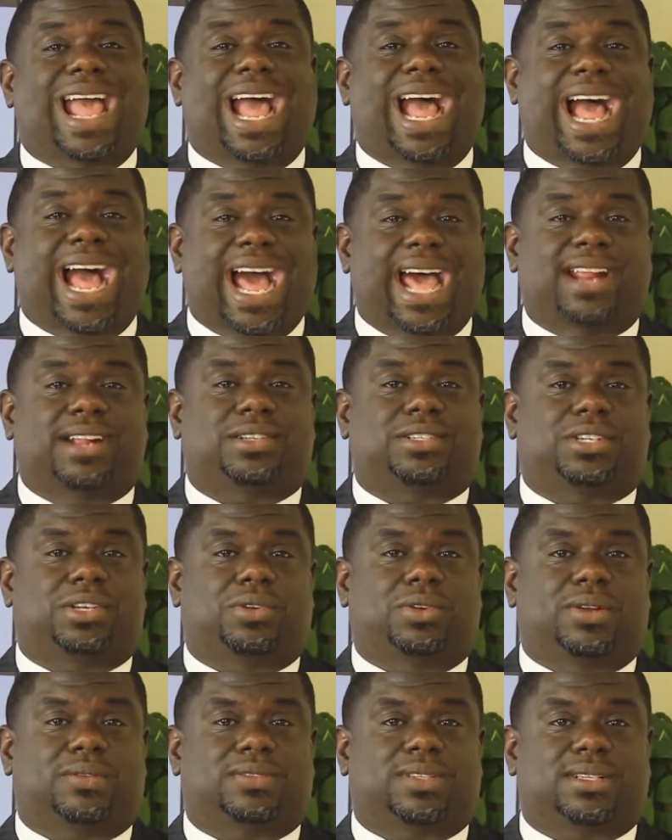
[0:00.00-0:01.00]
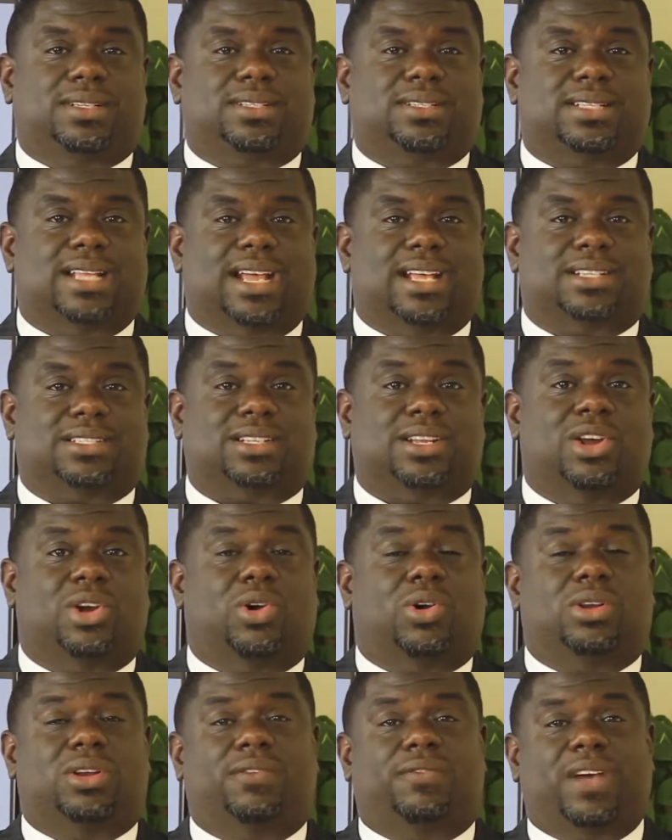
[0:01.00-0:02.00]
attitude of success
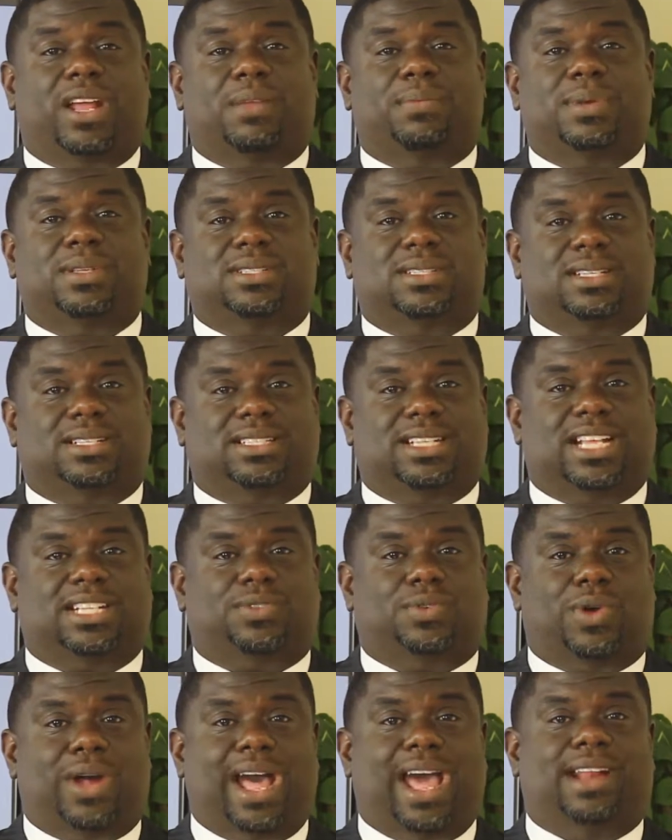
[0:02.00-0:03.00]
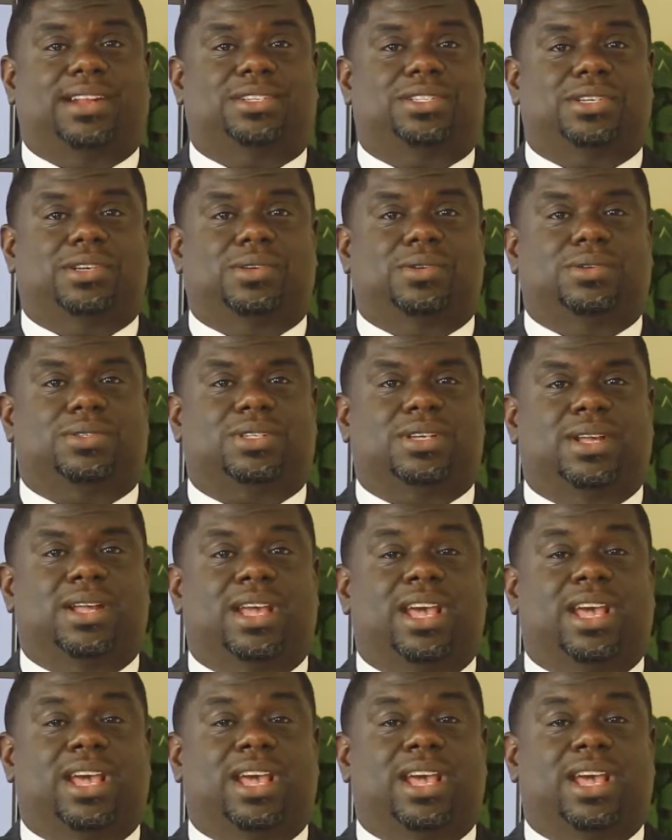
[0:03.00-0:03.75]
or developing successful attitudes,